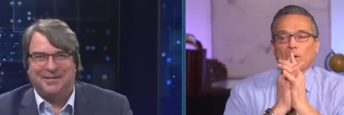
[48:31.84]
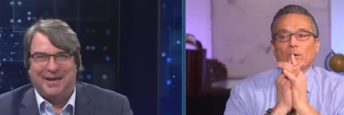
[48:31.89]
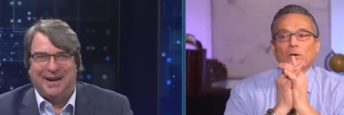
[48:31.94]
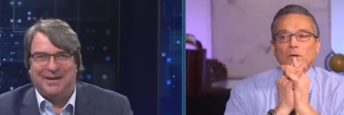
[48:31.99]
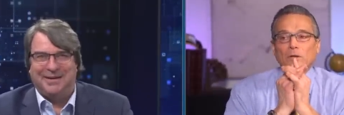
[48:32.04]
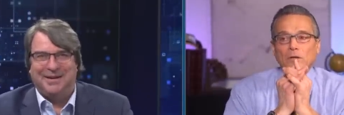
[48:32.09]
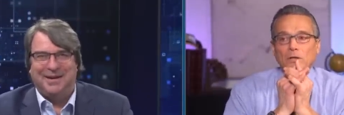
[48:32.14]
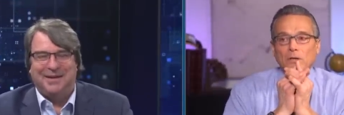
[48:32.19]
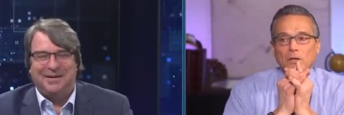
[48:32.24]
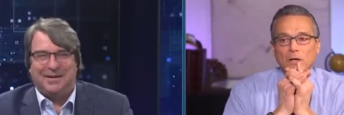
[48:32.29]

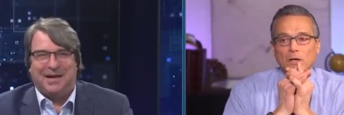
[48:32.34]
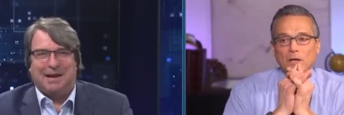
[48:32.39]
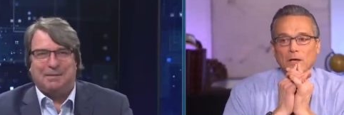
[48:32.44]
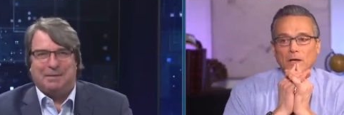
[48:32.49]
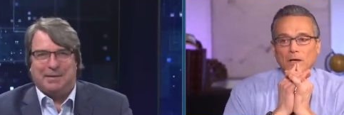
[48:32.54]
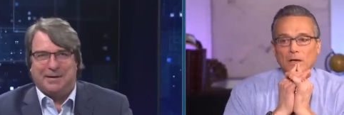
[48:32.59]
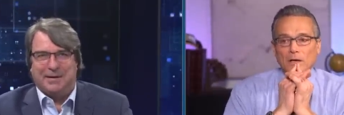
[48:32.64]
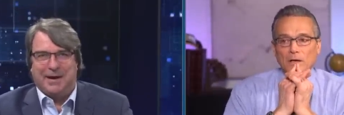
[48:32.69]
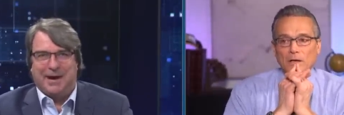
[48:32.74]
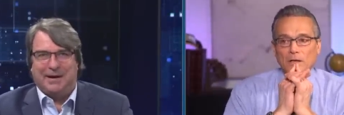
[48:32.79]
Speaker 1: Nine, uh, gotta be
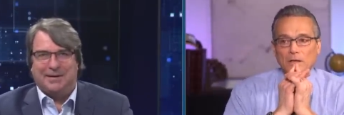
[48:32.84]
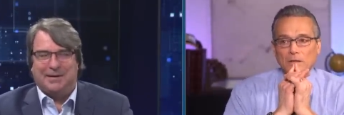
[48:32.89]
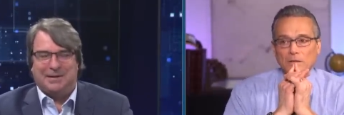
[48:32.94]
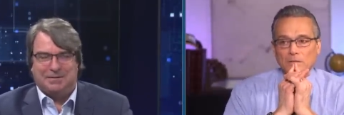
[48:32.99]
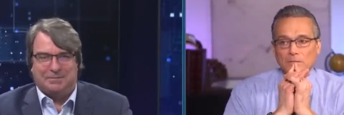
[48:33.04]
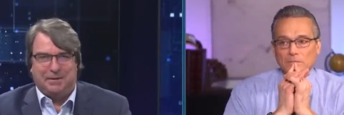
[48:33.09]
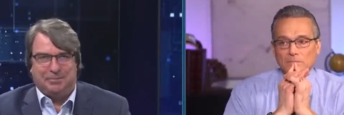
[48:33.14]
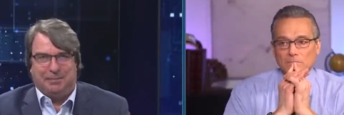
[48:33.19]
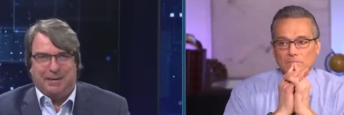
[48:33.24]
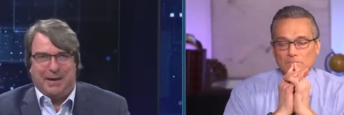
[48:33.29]
the 90s. Uh,
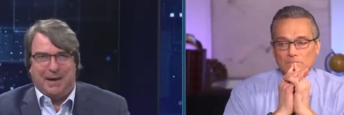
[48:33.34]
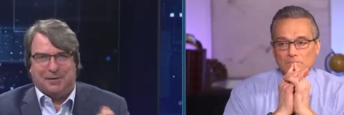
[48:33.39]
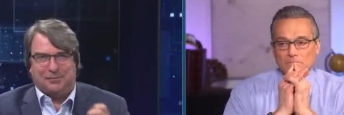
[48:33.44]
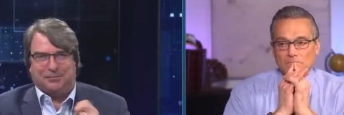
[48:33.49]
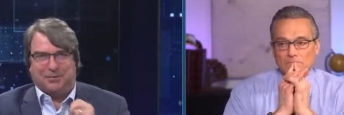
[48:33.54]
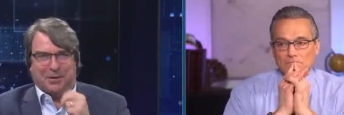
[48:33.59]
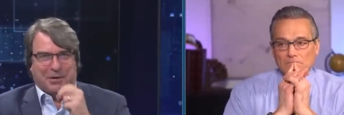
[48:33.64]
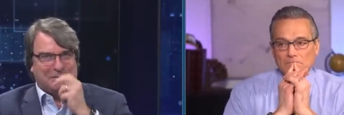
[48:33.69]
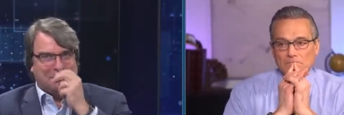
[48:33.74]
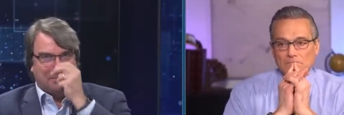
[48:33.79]
those bag
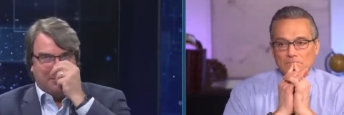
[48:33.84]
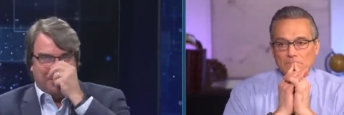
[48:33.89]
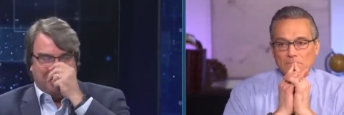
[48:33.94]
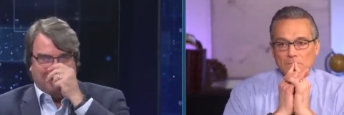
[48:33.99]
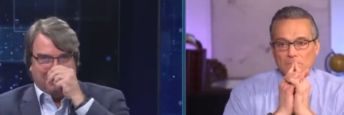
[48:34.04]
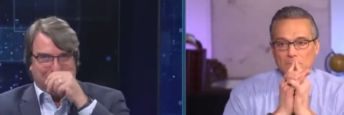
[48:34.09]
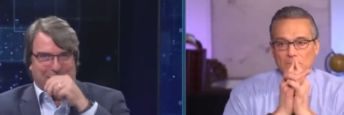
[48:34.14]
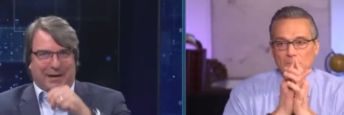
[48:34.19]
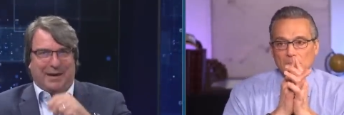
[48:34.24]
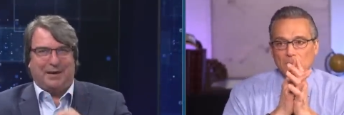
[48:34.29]
phones. Remember the
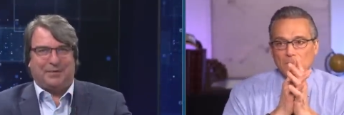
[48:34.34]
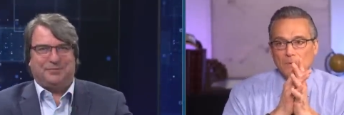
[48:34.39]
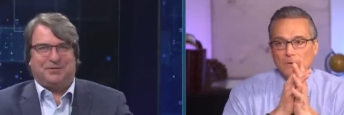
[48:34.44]
old bag